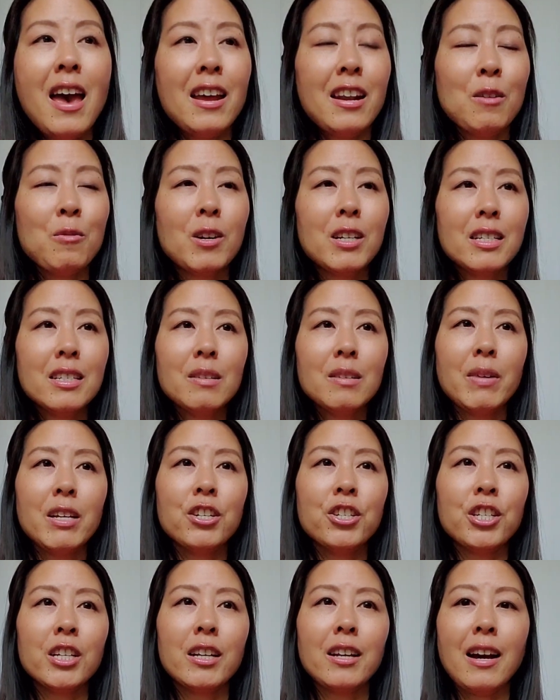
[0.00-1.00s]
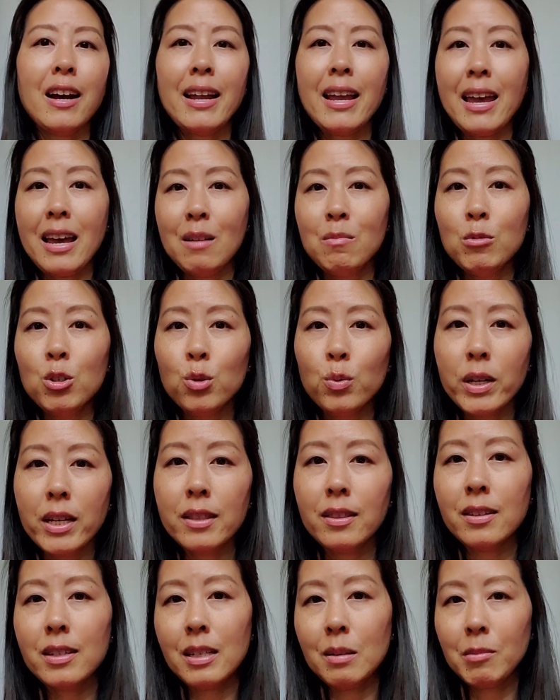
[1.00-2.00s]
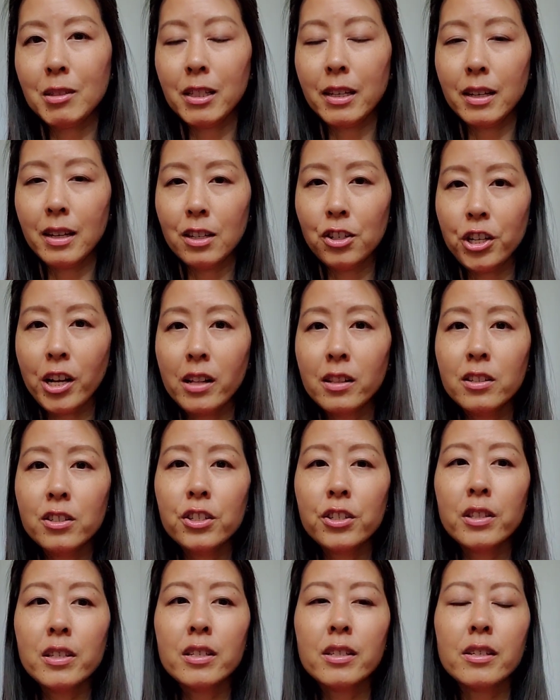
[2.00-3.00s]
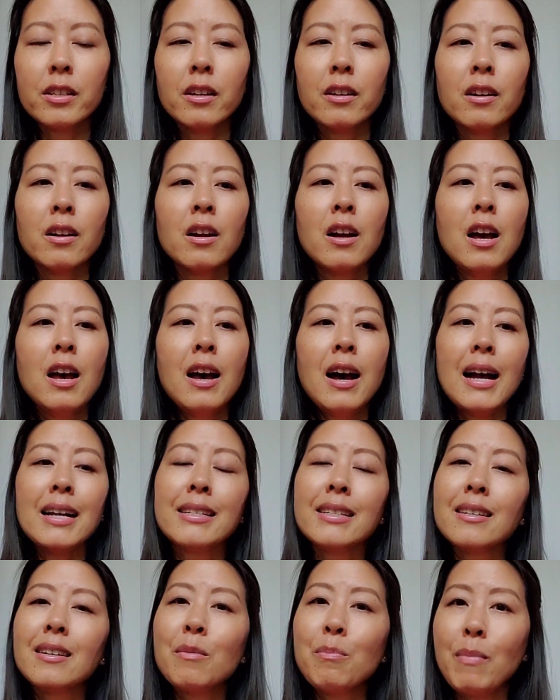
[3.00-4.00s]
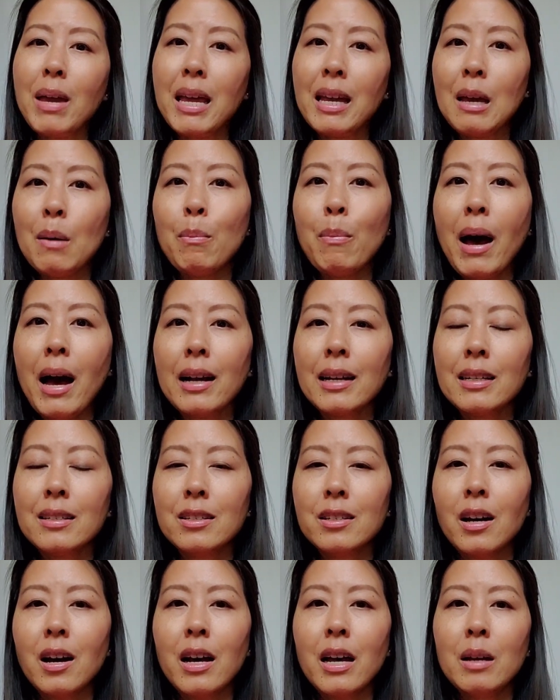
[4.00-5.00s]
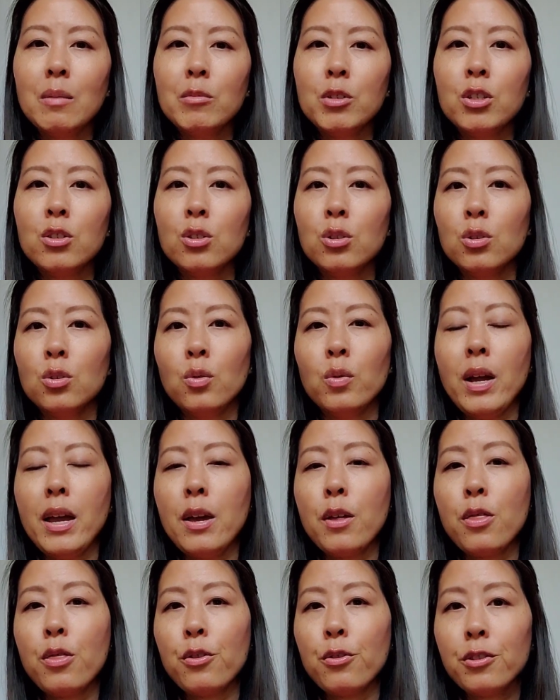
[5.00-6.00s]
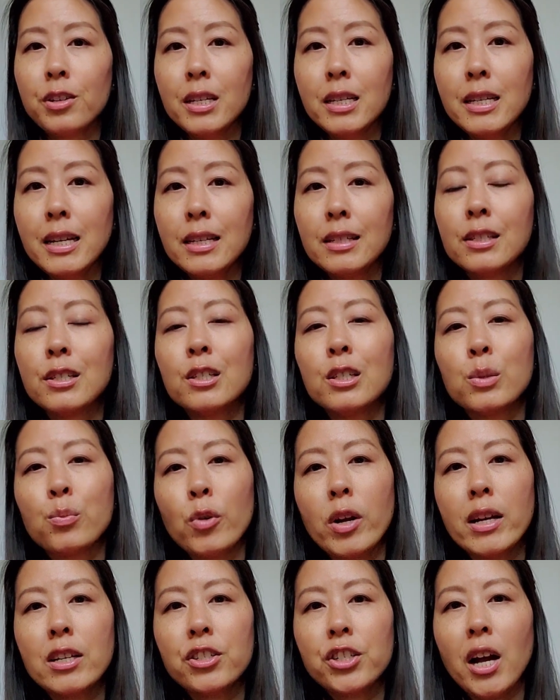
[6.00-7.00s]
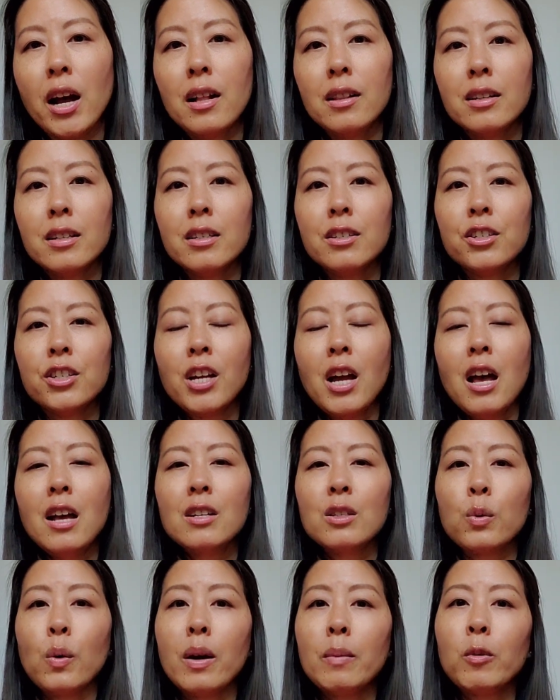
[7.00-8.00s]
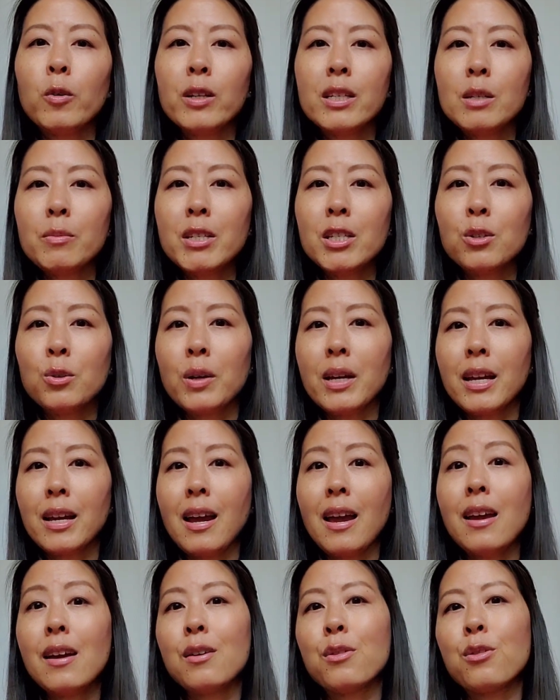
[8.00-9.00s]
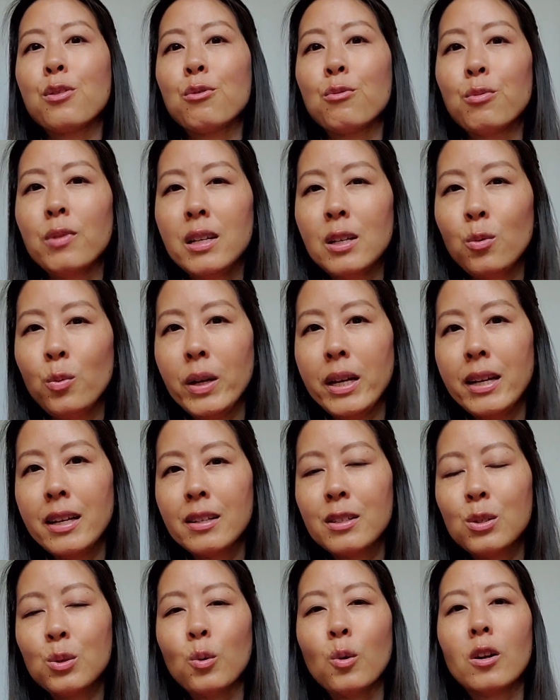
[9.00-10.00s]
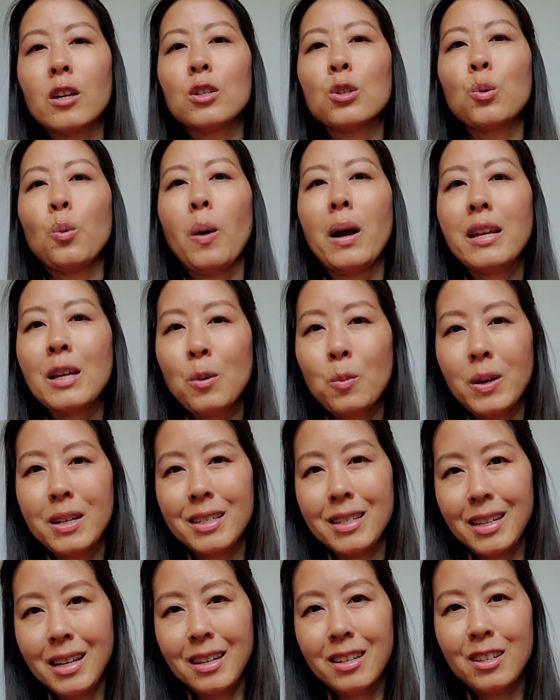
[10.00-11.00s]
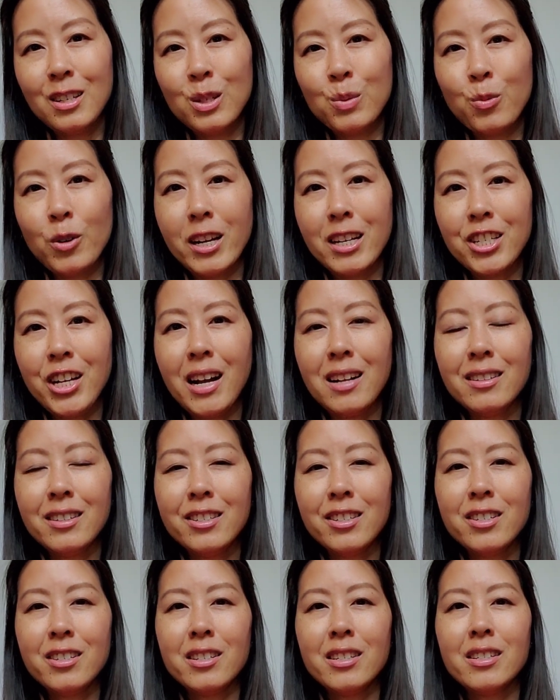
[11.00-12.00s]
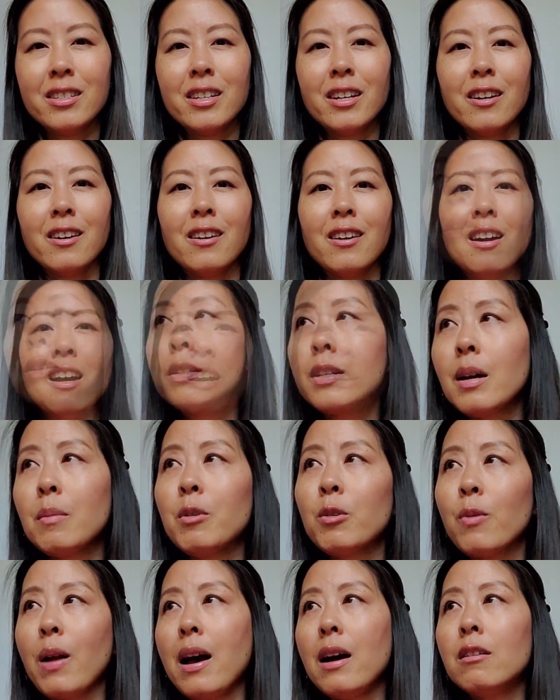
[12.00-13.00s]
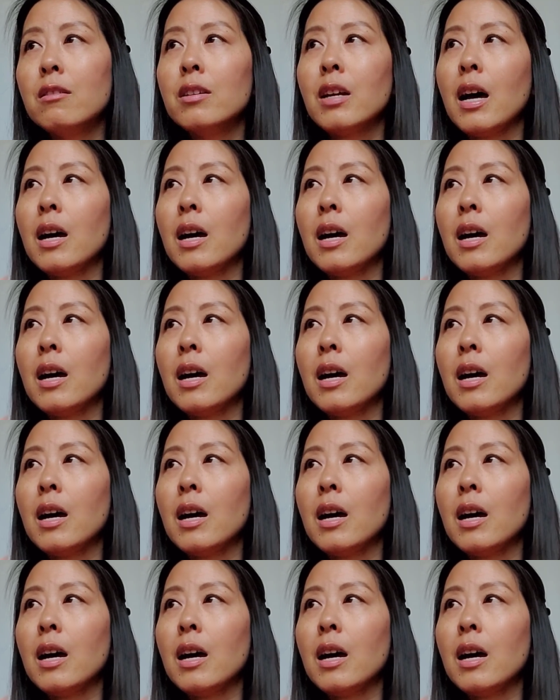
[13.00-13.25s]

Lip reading: and I wanted to mention I am doing the deep cleaning challenge this year. I didn't make it back in time to do a 30 days to spring challenge, so I'm going to be doing a 3 weeks or a 21 day to spring challenge this year. This time around,